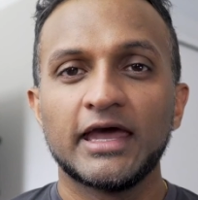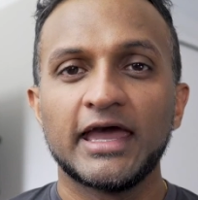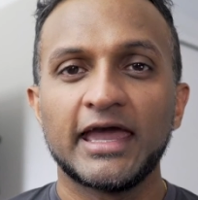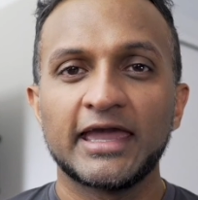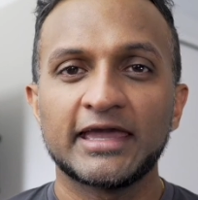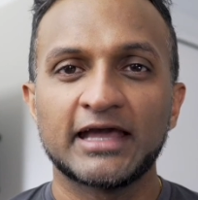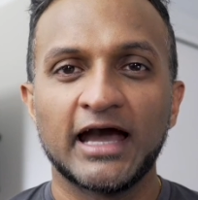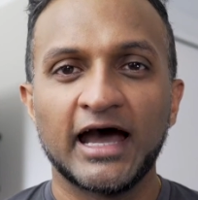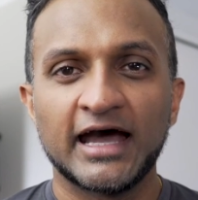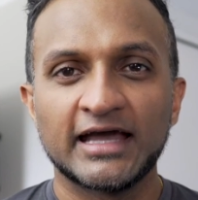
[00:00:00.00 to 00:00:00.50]

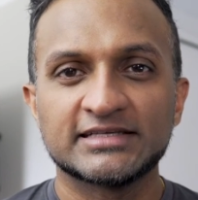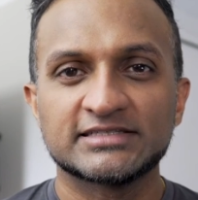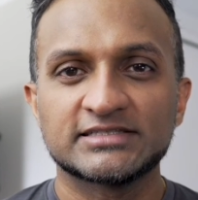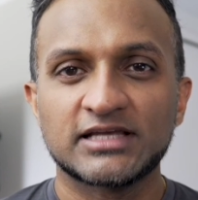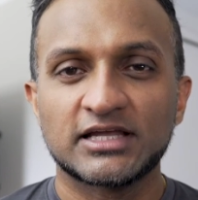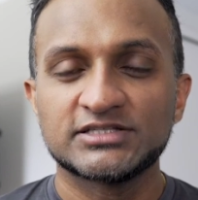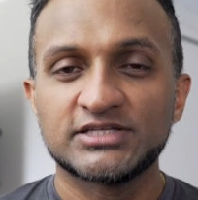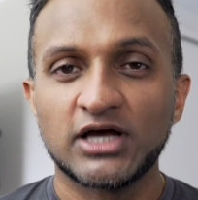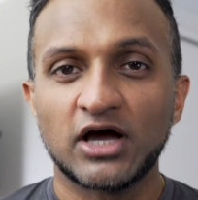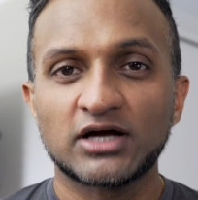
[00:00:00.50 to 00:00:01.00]
Hey guys,
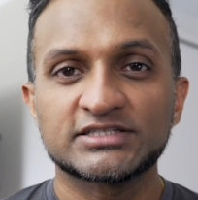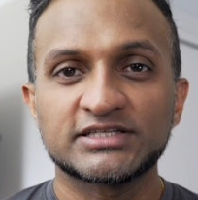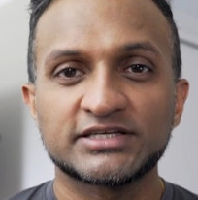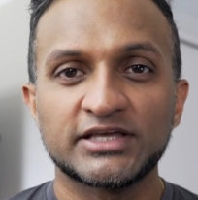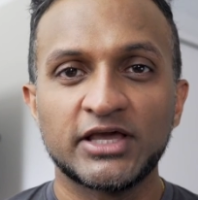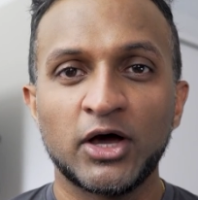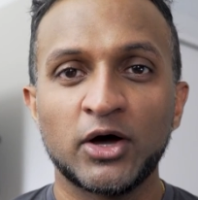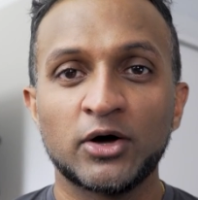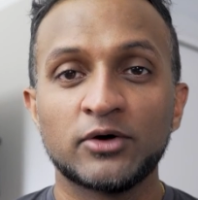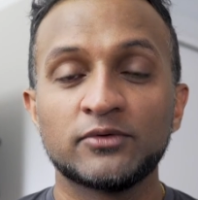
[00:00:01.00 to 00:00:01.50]
Doctor
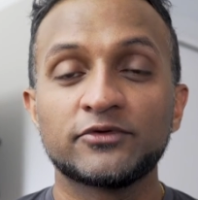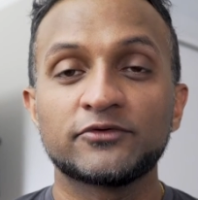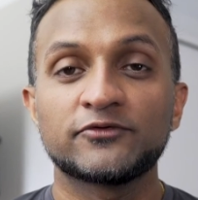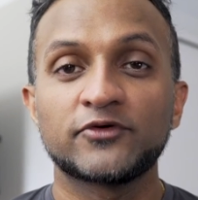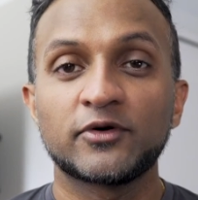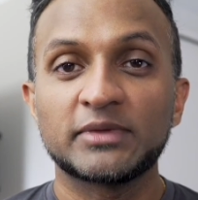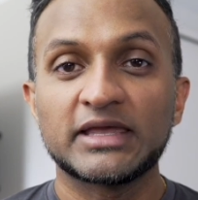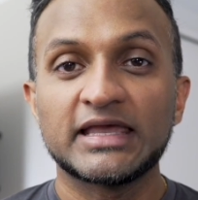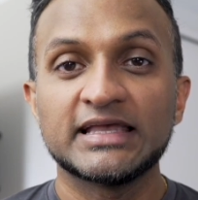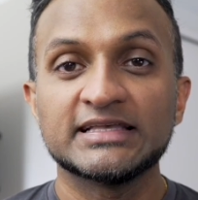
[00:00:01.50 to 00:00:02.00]
Yo
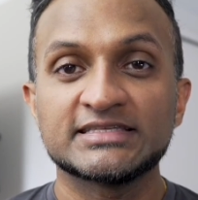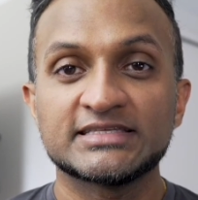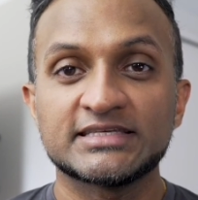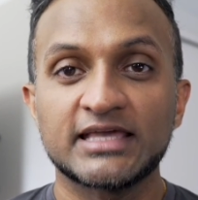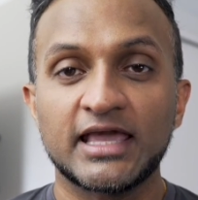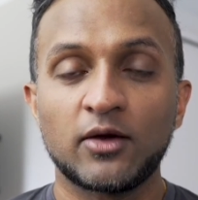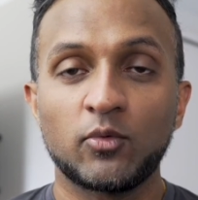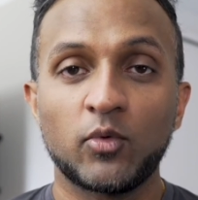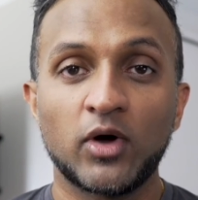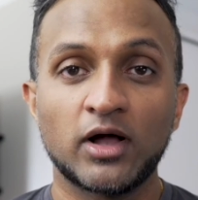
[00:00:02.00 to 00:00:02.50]
from E
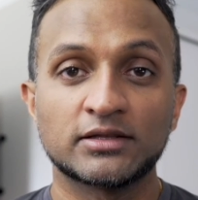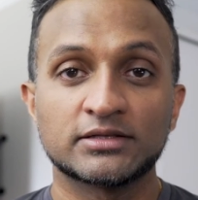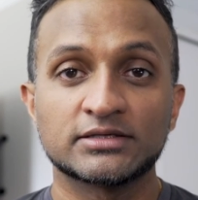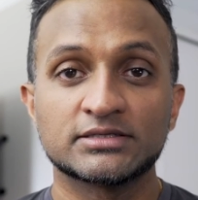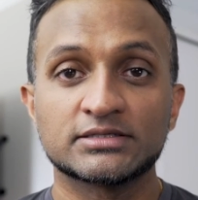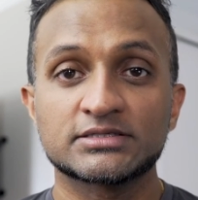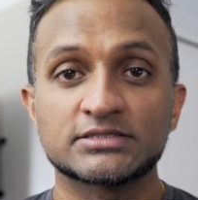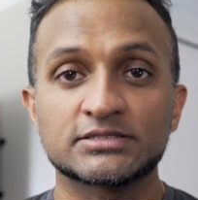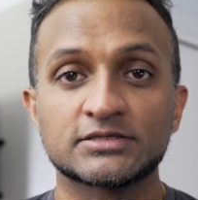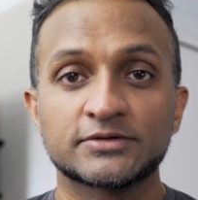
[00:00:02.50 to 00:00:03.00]
C A
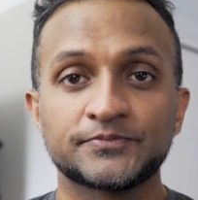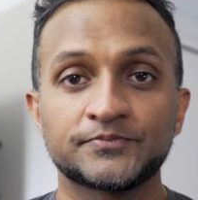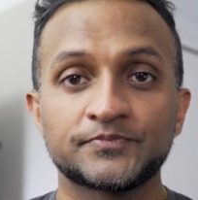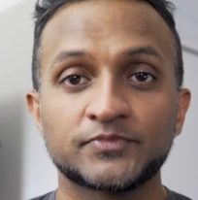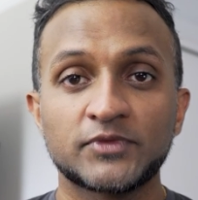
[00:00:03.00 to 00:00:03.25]
Wellness.